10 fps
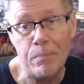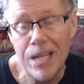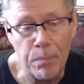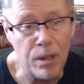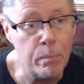
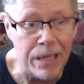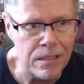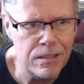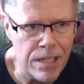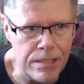people, but
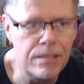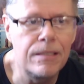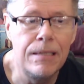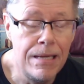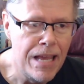it
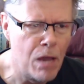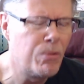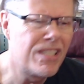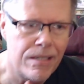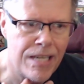
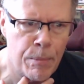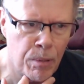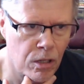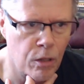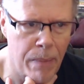wasn't
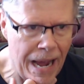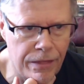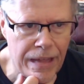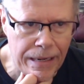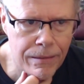typical back
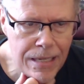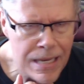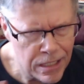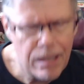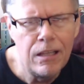then.
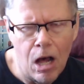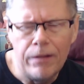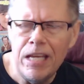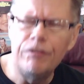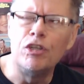
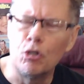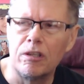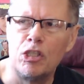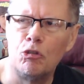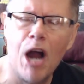Even
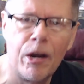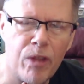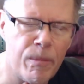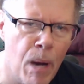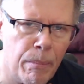earlier on
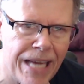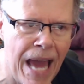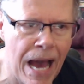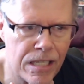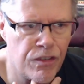with Mama
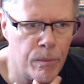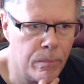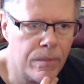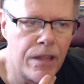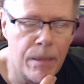Cass
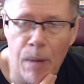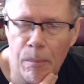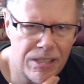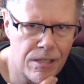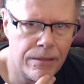from the
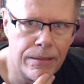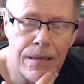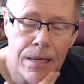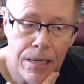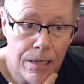Mamas and
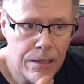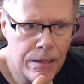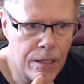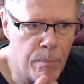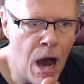
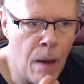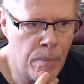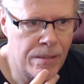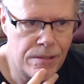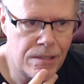the
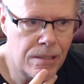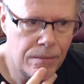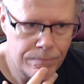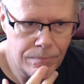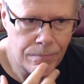Papas,
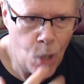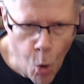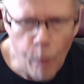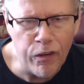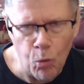
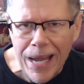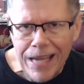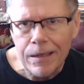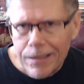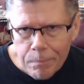
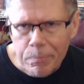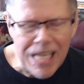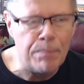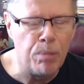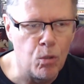overweight
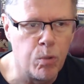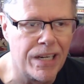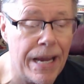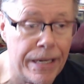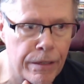people were
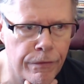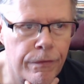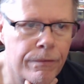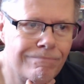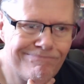kind of,
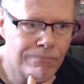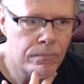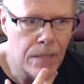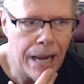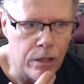
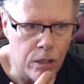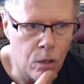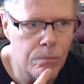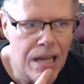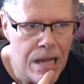
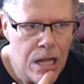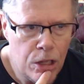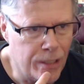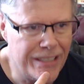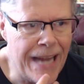
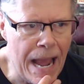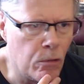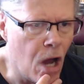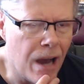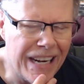looked down
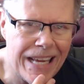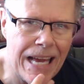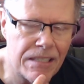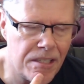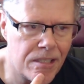on, I
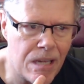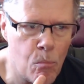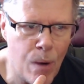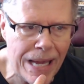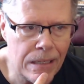guess, in some
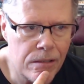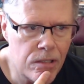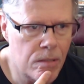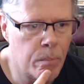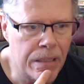
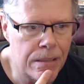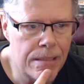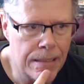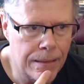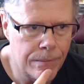ways. But
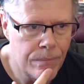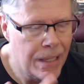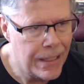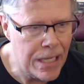he